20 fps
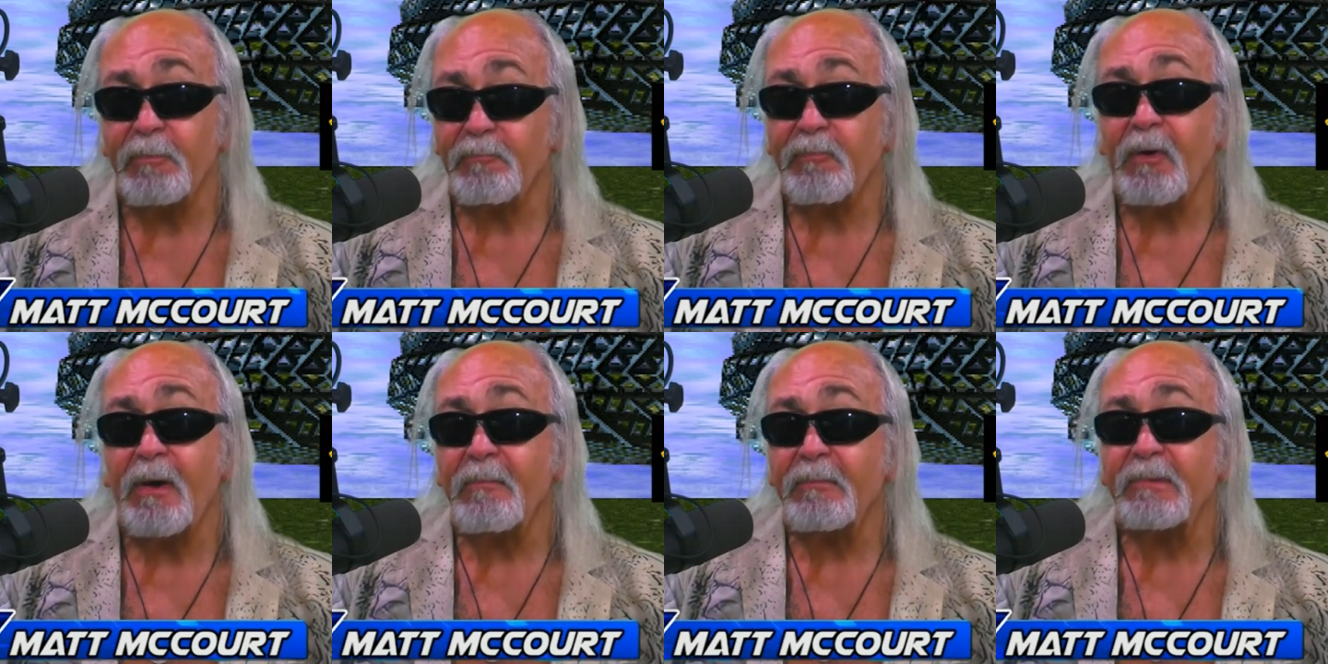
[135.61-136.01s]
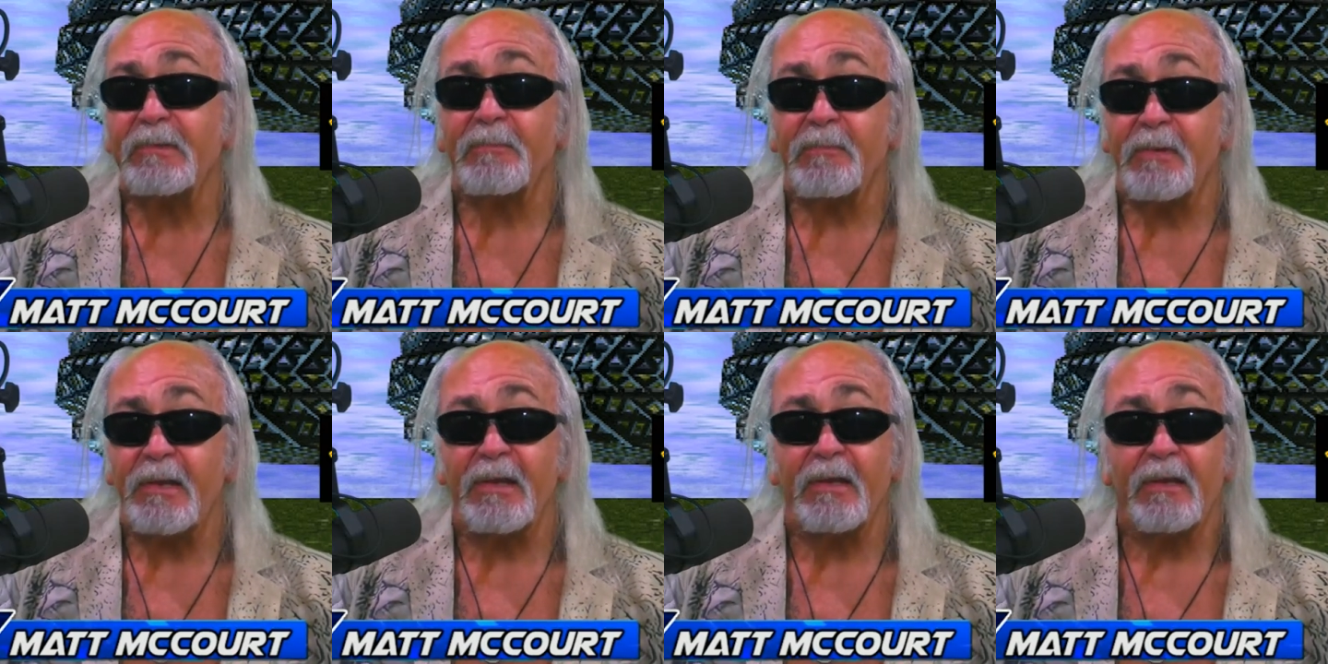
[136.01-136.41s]
and
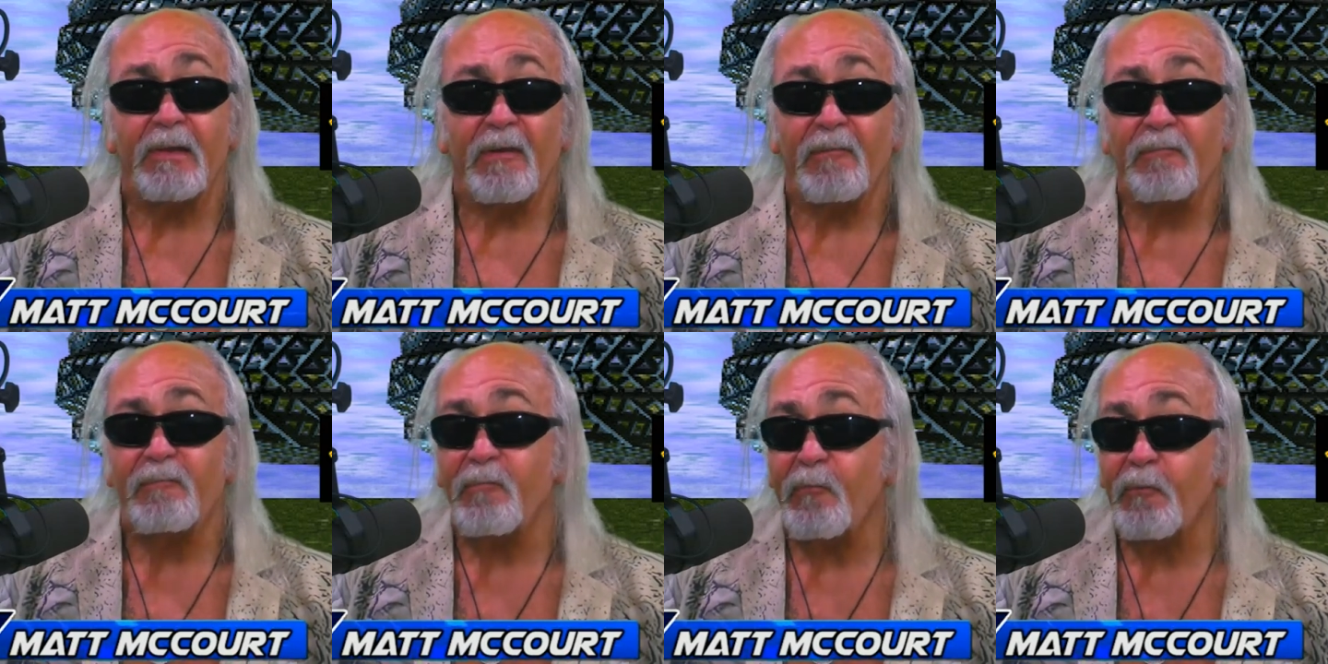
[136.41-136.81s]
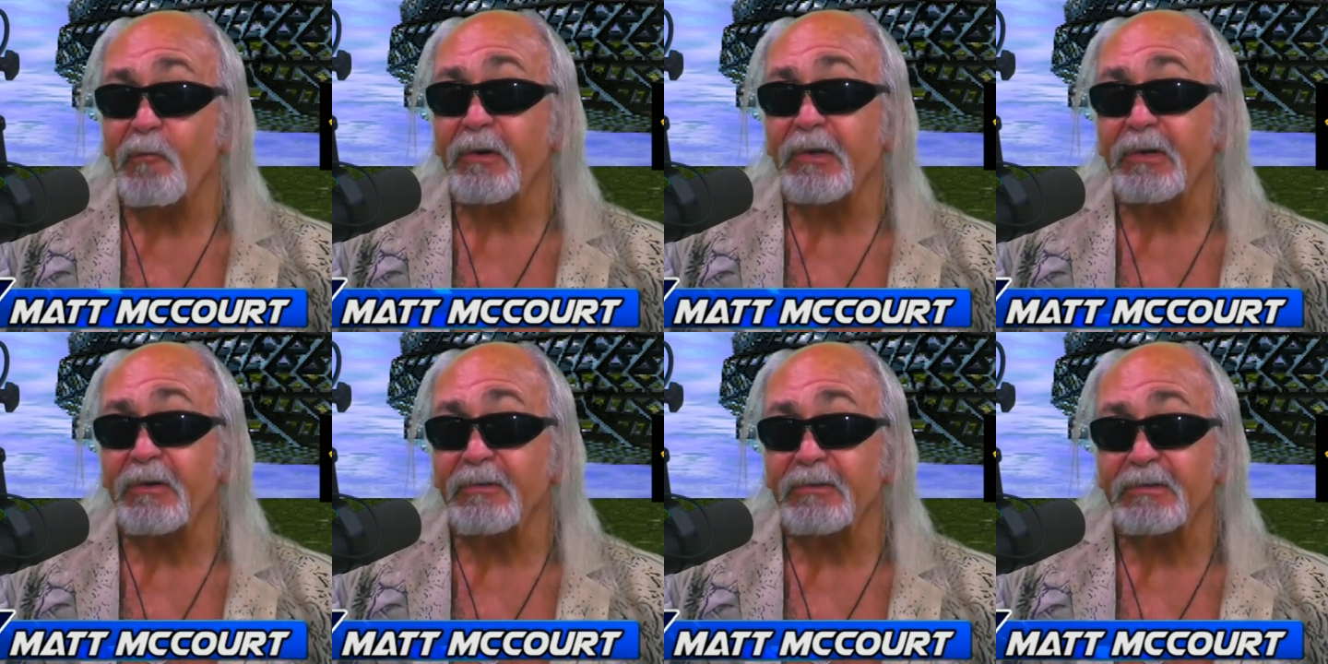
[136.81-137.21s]
promised me a
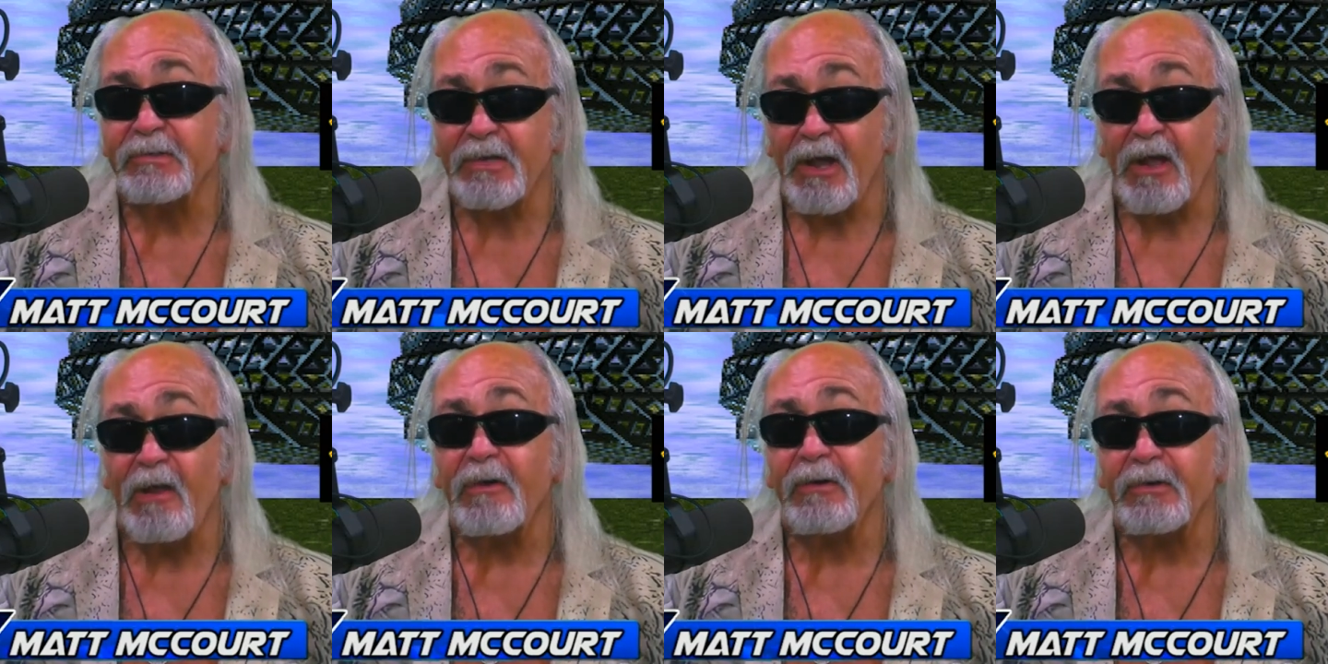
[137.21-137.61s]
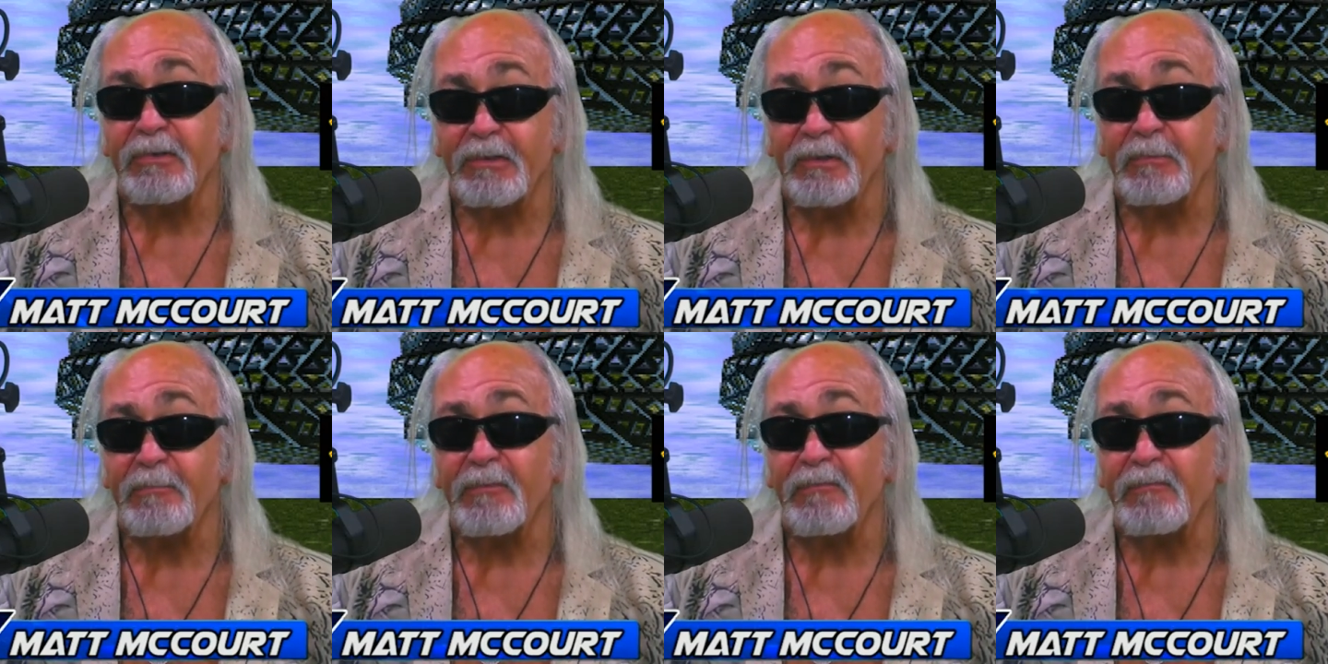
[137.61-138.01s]
4-year
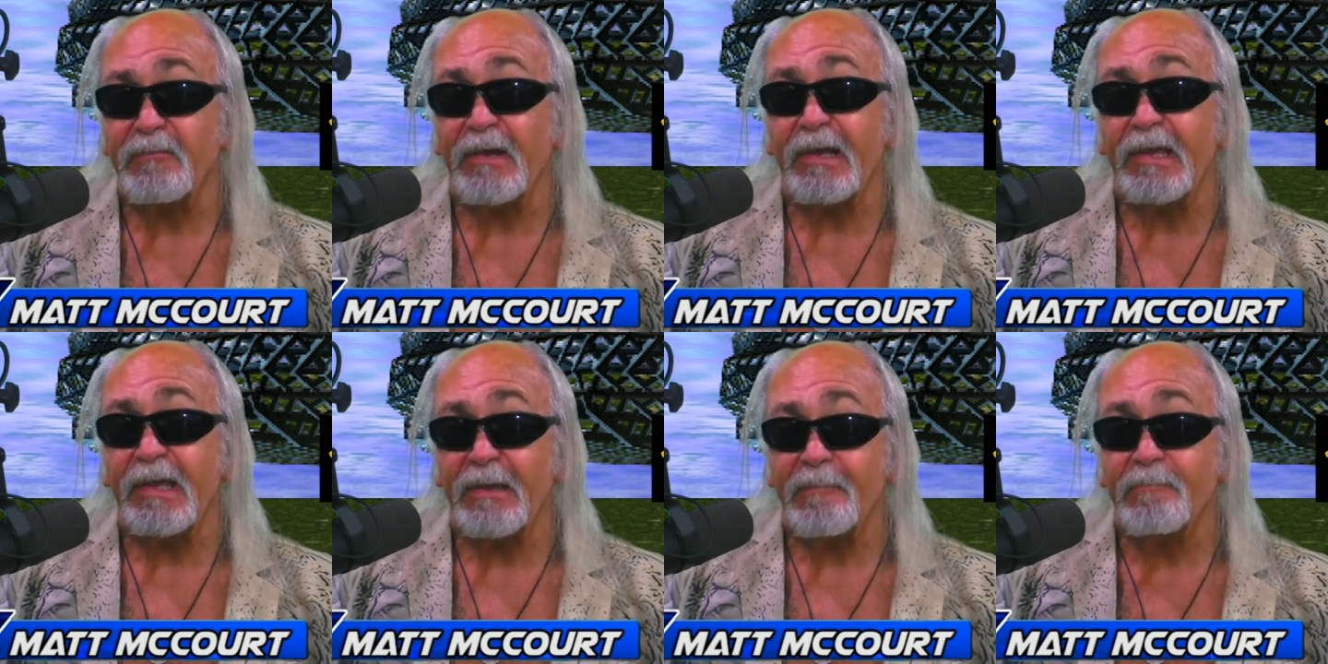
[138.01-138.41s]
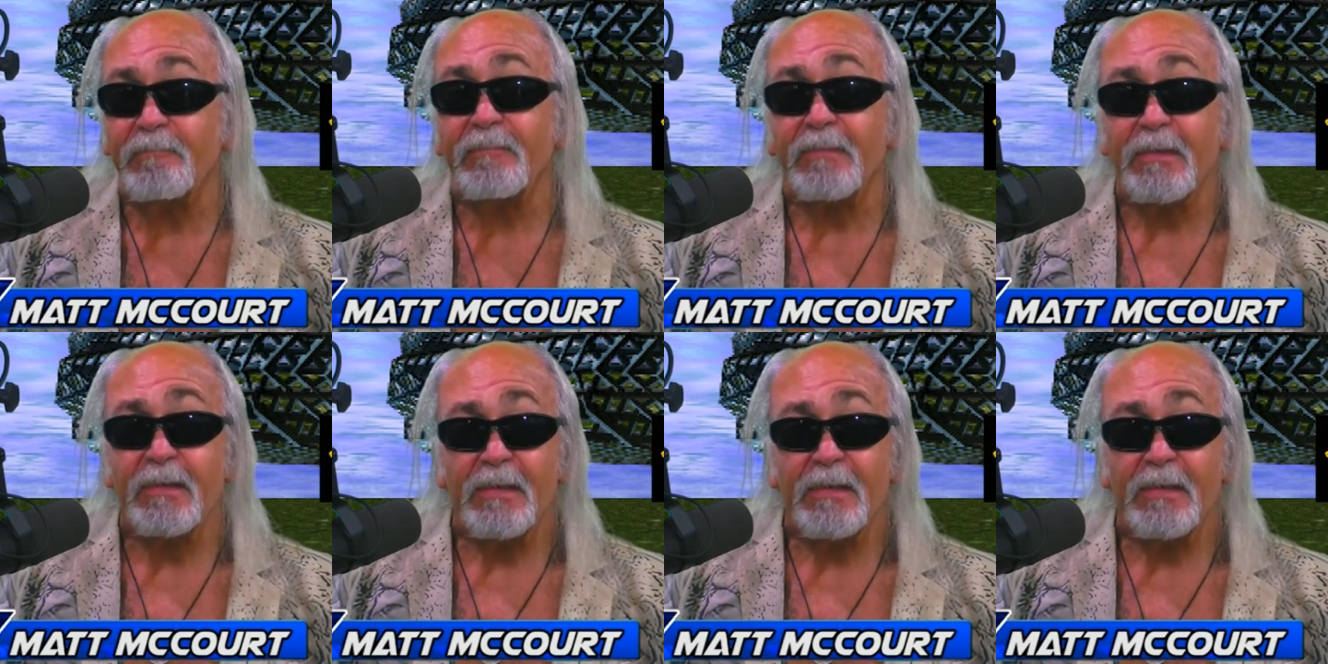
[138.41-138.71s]
scholarship if I kept